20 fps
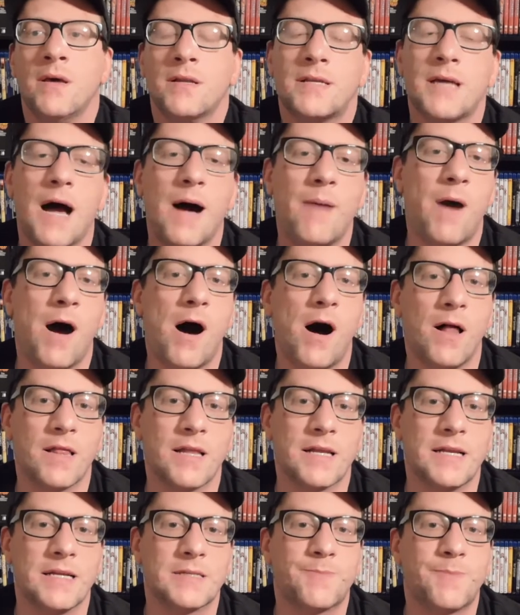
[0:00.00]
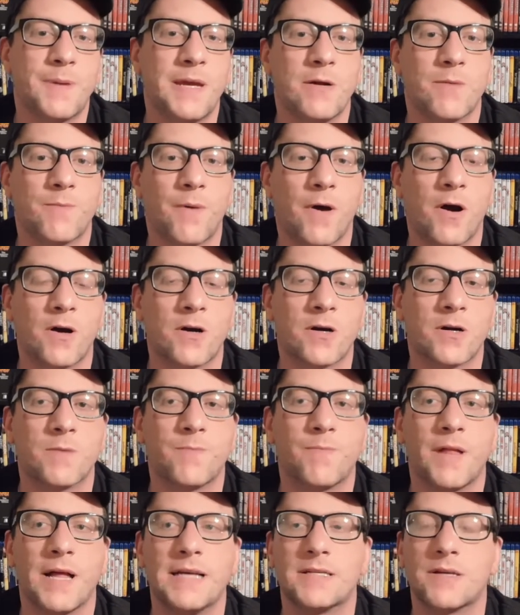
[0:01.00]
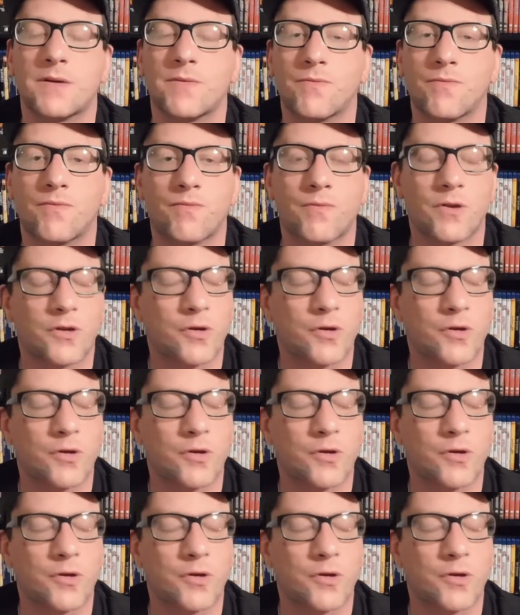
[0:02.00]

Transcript: Tom Holland as Peter Parker plays a